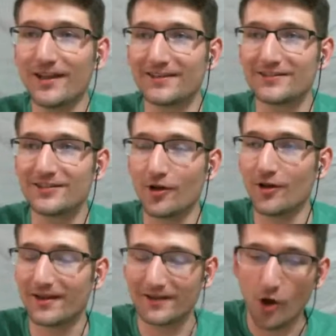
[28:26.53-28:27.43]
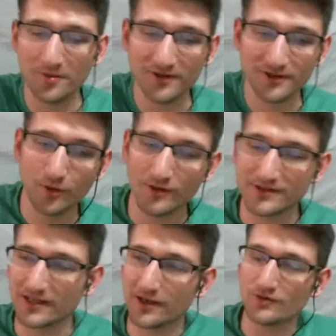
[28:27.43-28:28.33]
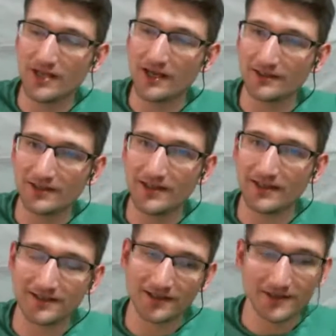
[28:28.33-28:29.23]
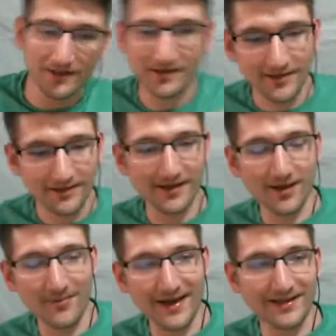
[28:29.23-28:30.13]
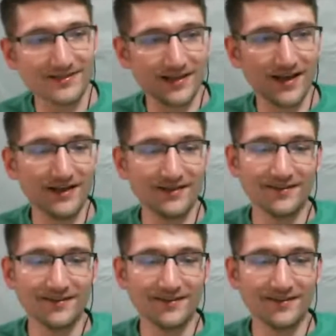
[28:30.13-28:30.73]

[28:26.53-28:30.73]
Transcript: open the door and say go take a leak and then it come back inside?